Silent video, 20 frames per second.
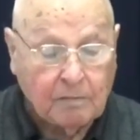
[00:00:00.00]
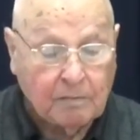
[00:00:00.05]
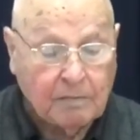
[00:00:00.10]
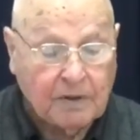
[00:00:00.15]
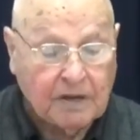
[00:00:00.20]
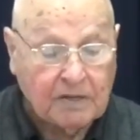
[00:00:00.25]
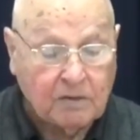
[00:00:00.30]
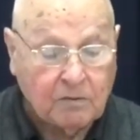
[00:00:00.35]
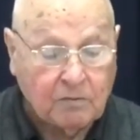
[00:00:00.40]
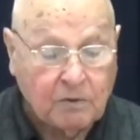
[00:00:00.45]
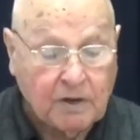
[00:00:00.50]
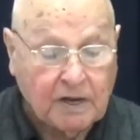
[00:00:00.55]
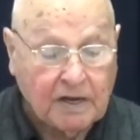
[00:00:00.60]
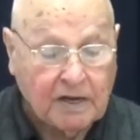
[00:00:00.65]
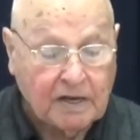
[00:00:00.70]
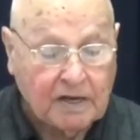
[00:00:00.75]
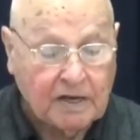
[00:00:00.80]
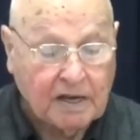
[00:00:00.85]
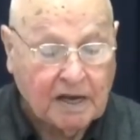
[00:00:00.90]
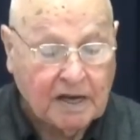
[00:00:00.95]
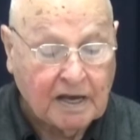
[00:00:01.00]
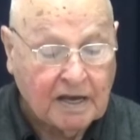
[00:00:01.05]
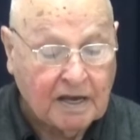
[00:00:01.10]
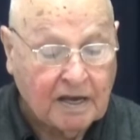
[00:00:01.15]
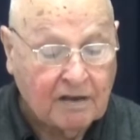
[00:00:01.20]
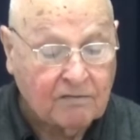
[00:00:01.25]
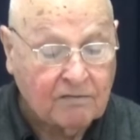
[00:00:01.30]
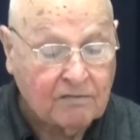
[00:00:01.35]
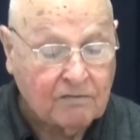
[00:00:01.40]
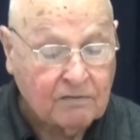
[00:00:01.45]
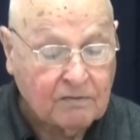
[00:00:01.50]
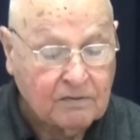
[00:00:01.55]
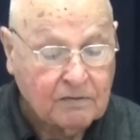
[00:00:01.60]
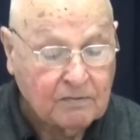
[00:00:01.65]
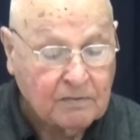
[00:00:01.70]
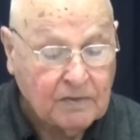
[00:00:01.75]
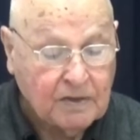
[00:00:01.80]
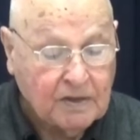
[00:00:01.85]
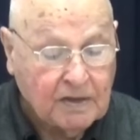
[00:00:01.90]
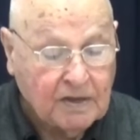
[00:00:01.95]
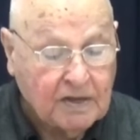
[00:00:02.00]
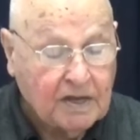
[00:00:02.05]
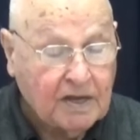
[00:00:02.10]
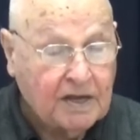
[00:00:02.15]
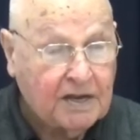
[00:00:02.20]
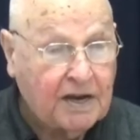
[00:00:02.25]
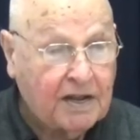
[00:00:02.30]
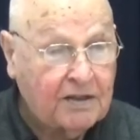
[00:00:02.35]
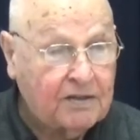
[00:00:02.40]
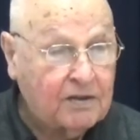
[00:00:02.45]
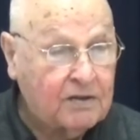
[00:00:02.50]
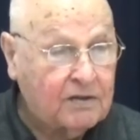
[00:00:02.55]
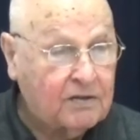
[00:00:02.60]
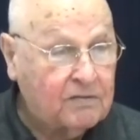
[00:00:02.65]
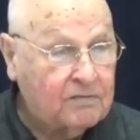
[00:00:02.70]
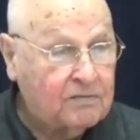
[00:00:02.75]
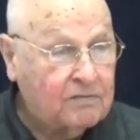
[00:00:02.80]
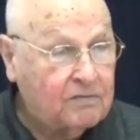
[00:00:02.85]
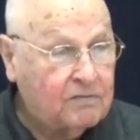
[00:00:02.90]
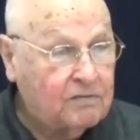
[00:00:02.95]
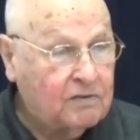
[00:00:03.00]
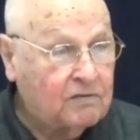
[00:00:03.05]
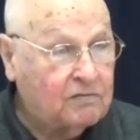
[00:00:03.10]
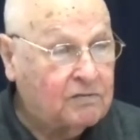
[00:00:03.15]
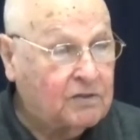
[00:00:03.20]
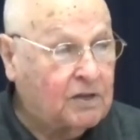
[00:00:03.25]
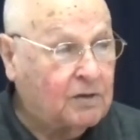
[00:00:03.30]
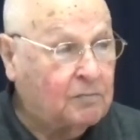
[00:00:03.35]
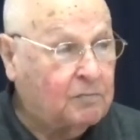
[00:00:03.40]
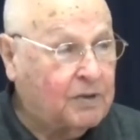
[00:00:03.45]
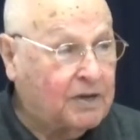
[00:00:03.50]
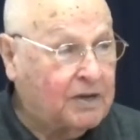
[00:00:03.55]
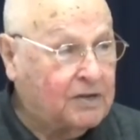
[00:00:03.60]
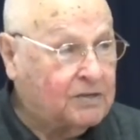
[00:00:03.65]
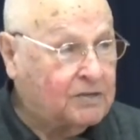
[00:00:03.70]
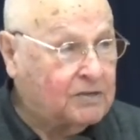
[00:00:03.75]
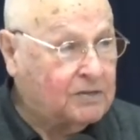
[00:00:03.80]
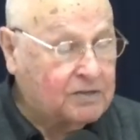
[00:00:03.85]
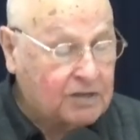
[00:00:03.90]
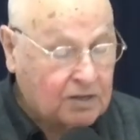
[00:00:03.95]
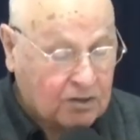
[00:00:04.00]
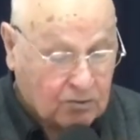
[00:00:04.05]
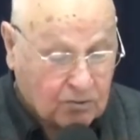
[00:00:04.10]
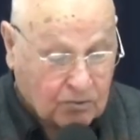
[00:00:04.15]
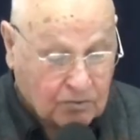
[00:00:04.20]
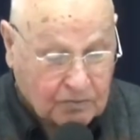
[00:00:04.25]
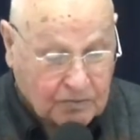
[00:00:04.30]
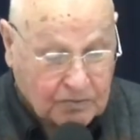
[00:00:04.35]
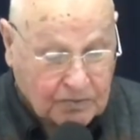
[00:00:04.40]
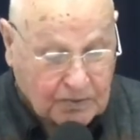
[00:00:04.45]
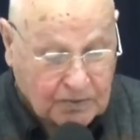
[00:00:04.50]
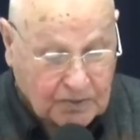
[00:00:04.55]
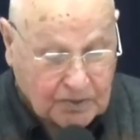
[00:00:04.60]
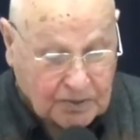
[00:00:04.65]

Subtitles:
By the way, I have another 15 pages at home.